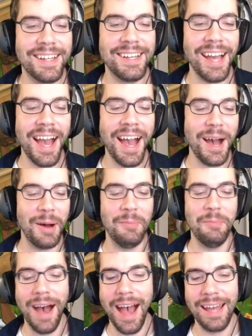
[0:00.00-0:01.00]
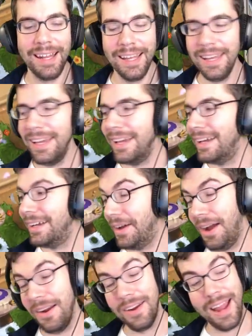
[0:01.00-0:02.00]
Come on.
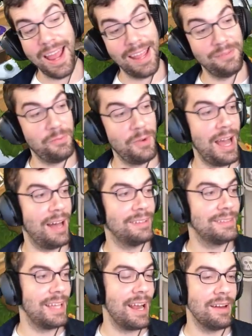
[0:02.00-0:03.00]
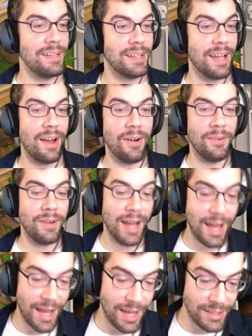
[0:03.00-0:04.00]
All right, well, there you go.
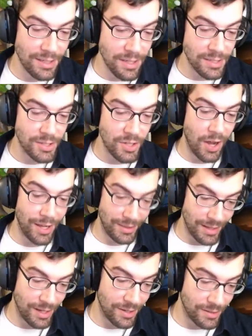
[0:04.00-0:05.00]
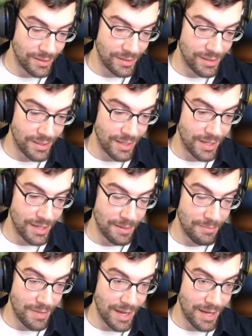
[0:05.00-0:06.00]
Uh, you saw it there. Um,
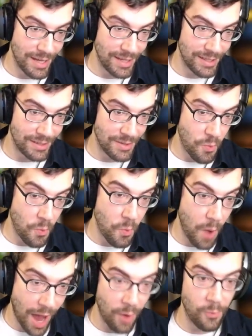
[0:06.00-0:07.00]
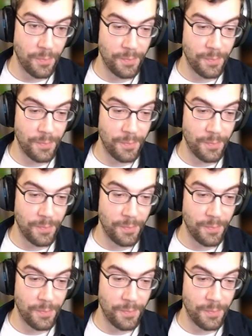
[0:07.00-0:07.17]
wow.